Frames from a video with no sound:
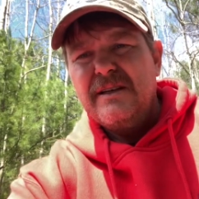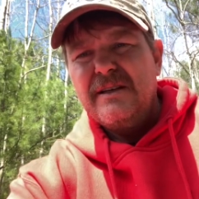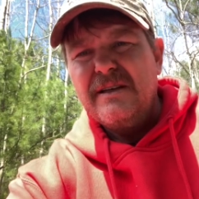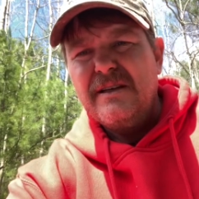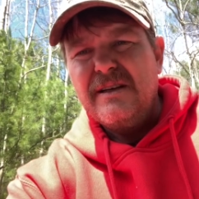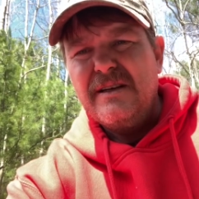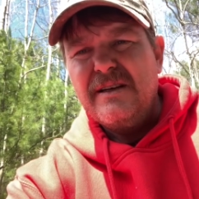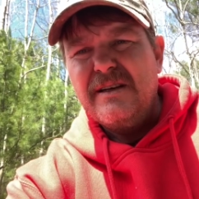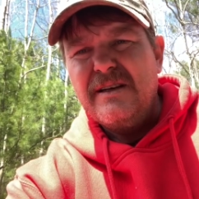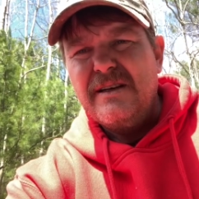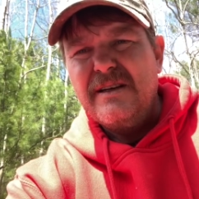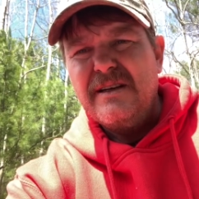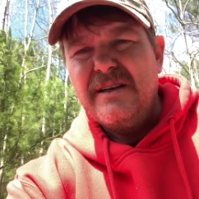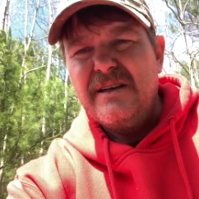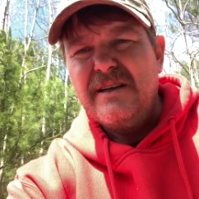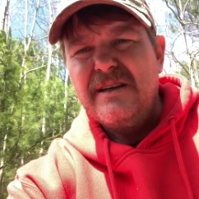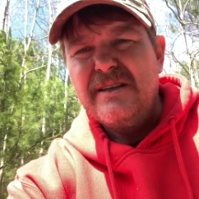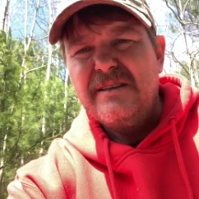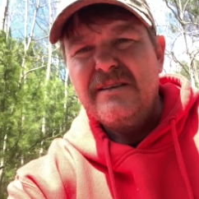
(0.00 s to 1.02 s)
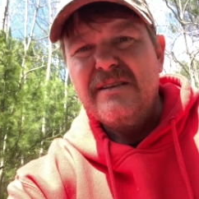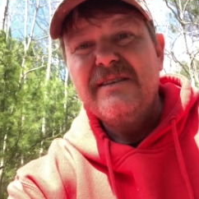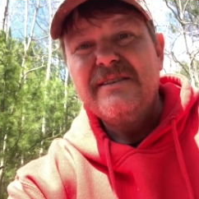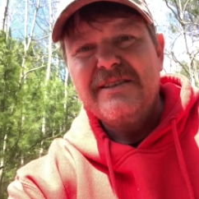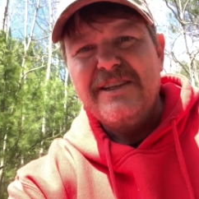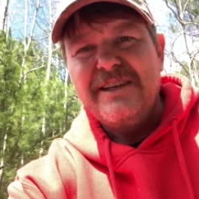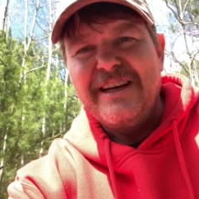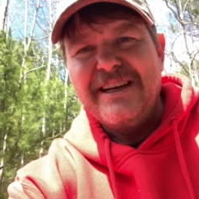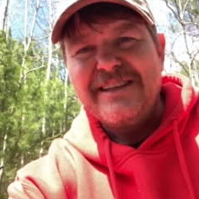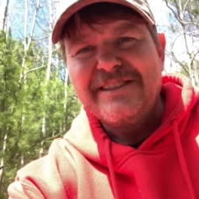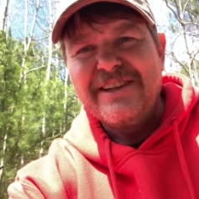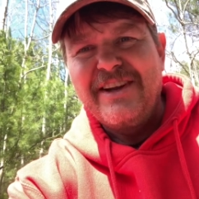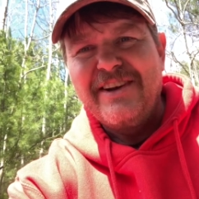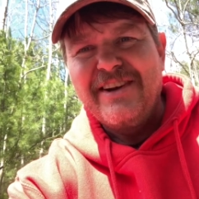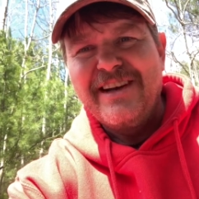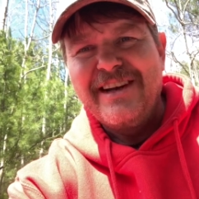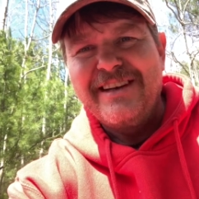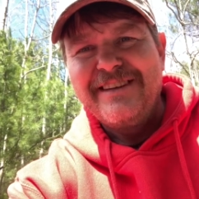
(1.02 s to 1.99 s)
Uh-huh. See you guys later
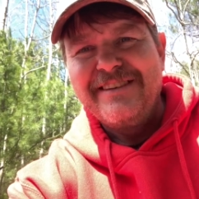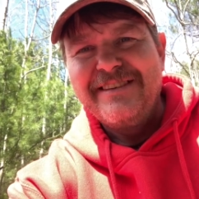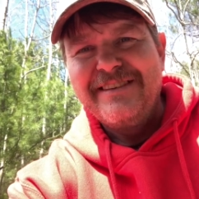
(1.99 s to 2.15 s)
again.